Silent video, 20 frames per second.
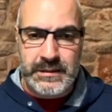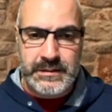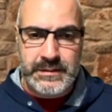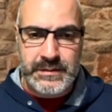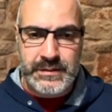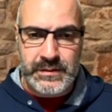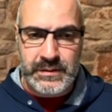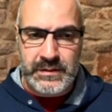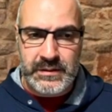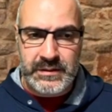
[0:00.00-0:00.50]

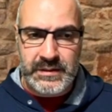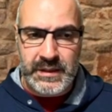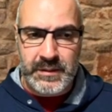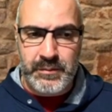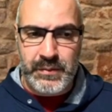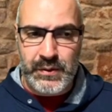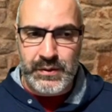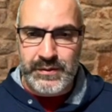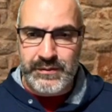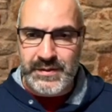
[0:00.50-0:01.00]
So it looks like
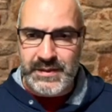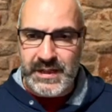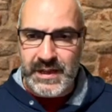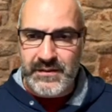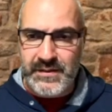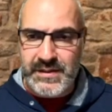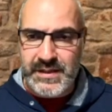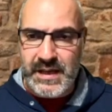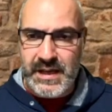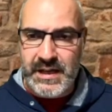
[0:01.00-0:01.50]
both of us gave
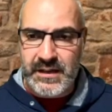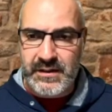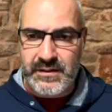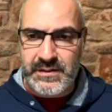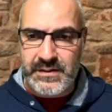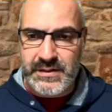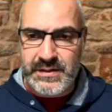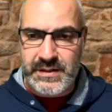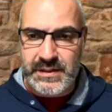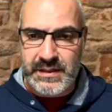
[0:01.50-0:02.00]
us
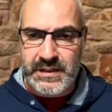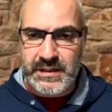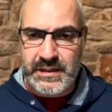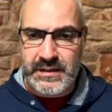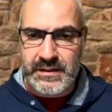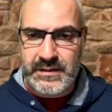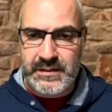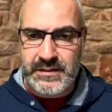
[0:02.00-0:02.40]
accuracy.